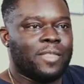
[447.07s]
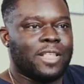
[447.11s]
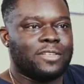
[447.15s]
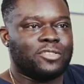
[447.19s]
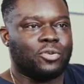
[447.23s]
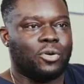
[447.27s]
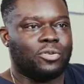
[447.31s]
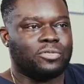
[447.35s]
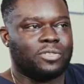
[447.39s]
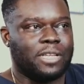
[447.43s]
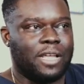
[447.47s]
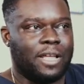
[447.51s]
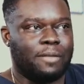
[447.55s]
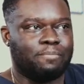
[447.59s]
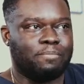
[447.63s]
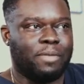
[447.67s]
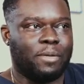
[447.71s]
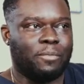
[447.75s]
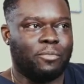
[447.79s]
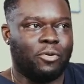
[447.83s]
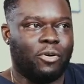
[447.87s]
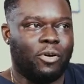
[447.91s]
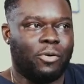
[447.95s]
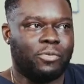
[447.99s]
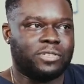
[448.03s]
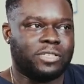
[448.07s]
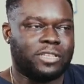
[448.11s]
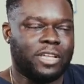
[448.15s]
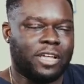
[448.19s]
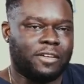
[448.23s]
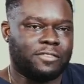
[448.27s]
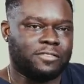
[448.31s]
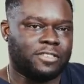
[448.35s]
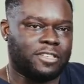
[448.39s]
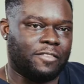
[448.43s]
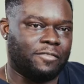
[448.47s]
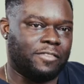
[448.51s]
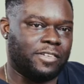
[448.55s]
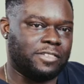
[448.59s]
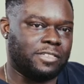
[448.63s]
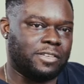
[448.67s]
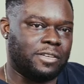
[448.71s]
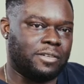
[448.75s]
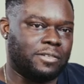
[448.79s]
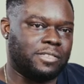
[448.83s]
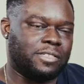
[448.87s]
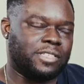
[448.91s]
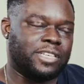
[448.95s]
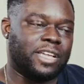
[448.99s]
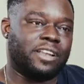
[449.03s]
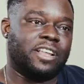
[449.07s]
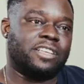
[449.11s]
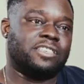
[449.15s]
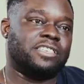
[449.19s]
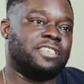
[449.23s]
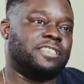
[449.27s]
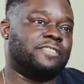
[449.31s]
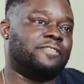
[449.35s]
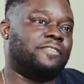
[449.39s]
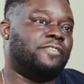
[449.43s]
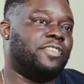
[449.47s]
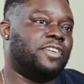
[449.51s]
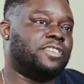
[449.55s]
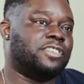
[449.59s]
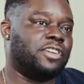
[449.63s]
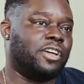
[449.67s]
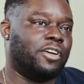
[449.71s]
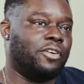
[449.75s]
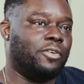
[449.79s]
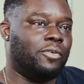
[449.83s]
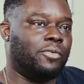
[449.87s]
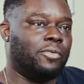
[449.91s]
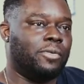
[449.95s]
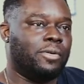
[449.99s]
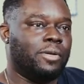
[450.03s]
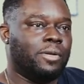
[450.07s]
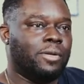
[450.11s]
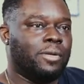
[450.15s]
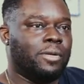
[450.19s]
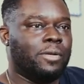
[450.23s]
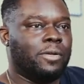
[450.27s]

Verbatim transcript: So people always think of stuff as in sickness as physical,